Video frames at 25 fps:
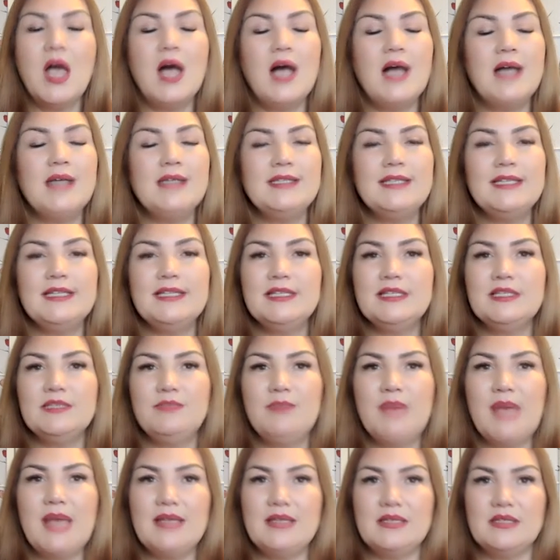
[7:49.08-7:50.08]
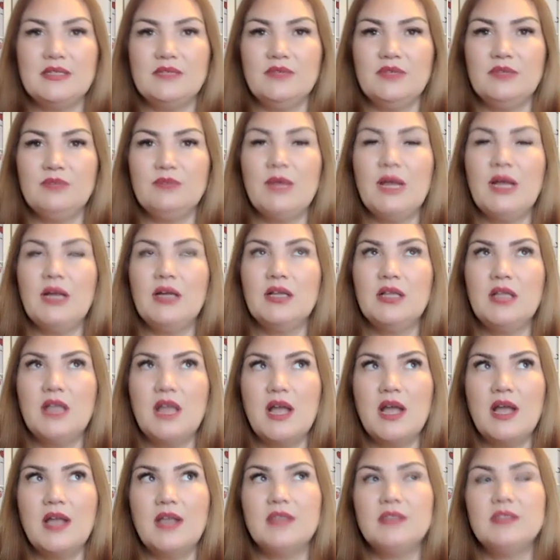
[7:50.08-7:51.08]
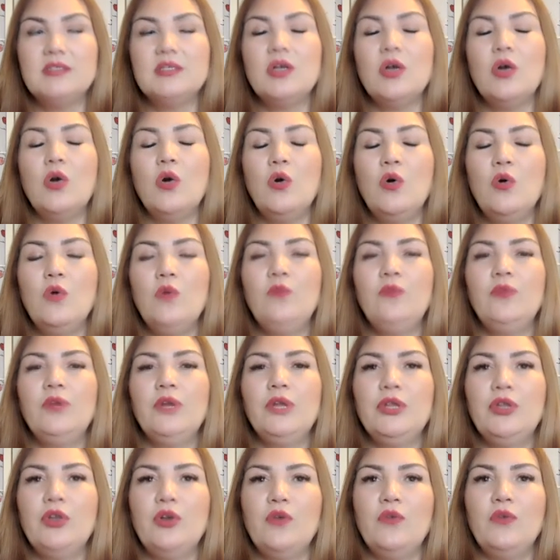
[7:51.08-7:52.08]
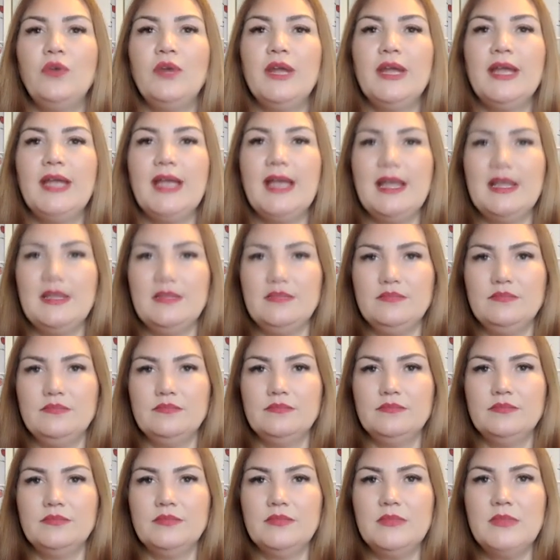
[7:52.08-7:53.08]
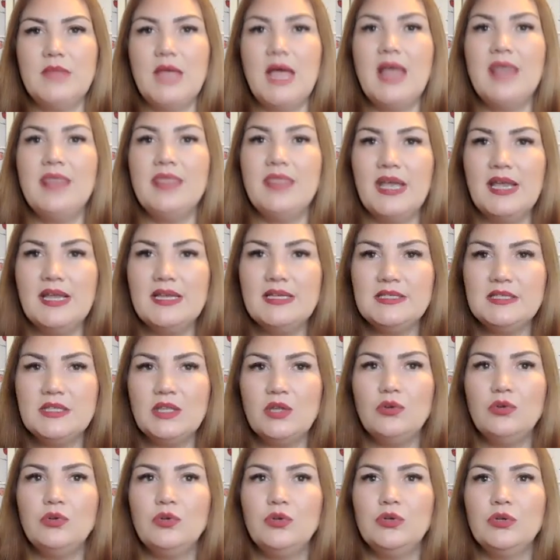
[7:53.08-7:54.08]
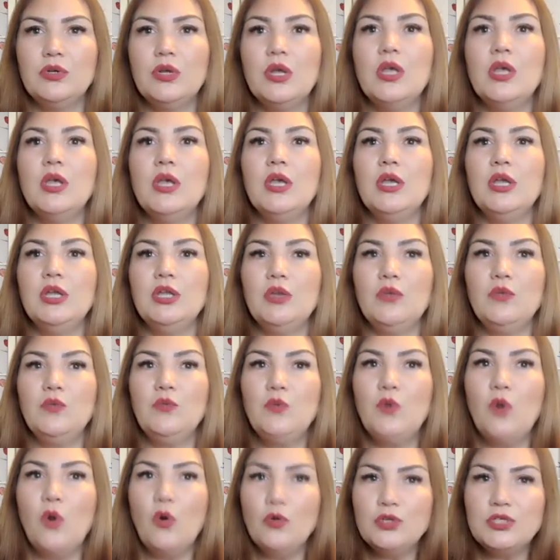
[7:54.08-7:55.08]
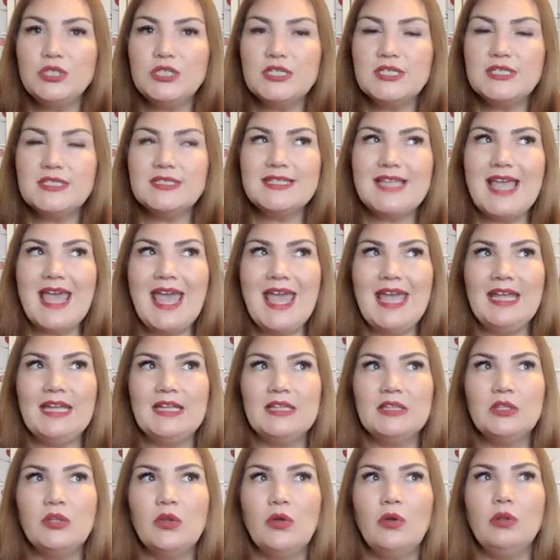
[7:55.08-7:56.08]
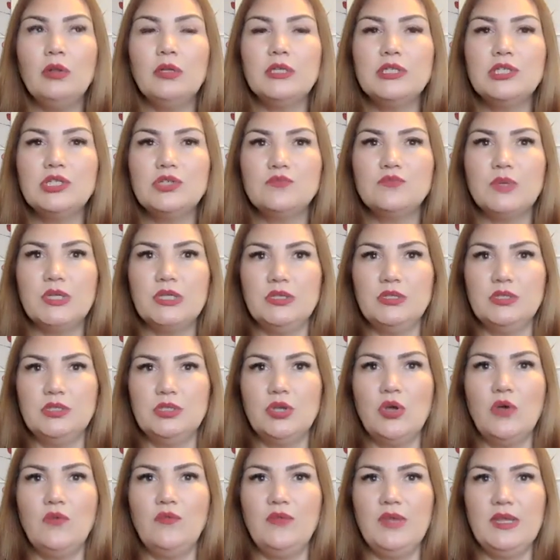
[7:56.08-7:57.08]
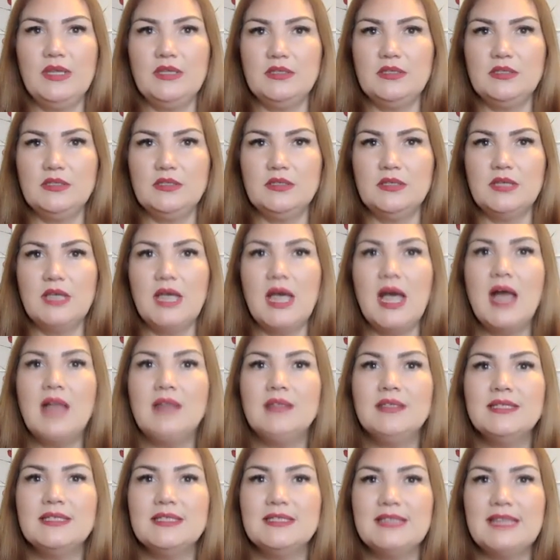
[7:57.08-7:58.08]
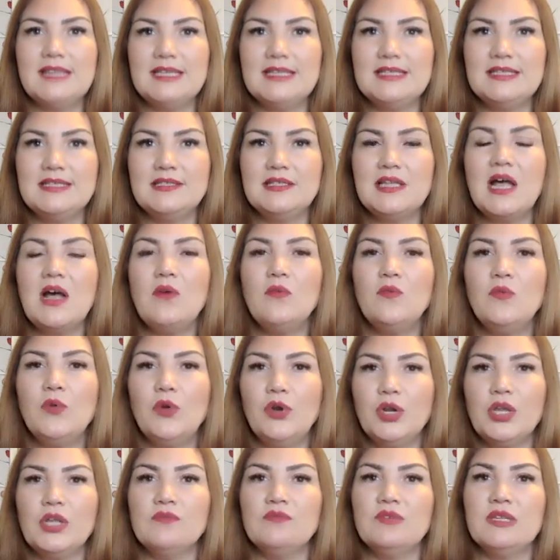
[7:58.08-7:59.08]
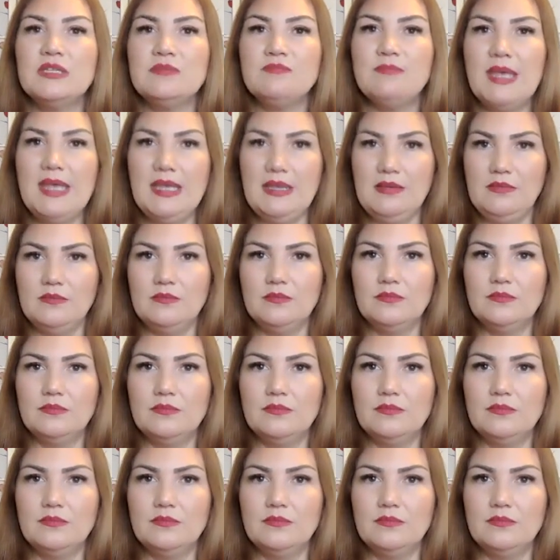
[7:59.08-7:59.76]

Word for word: I see this pattern with my clients over and over again. And there is no, you know, conscious acknowledgement of it until they start working with me.